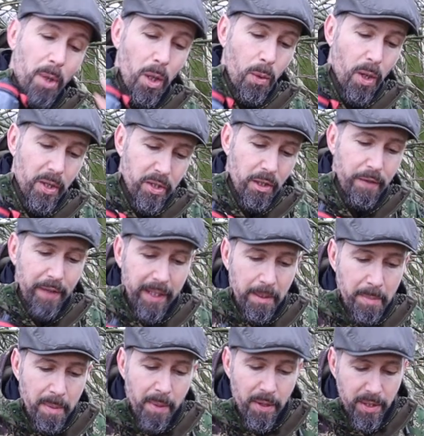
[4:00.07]
more water if I
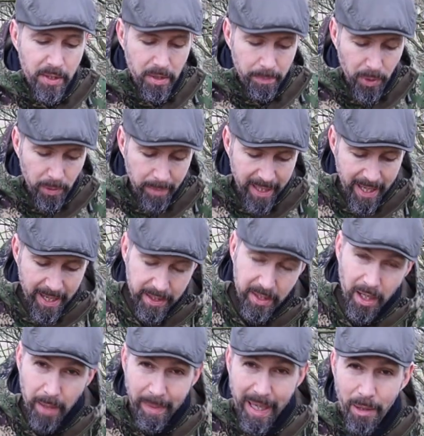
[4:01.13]
can be bothered to put my
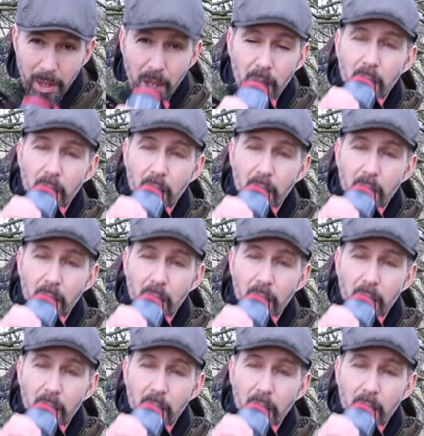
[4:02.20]
tarp out.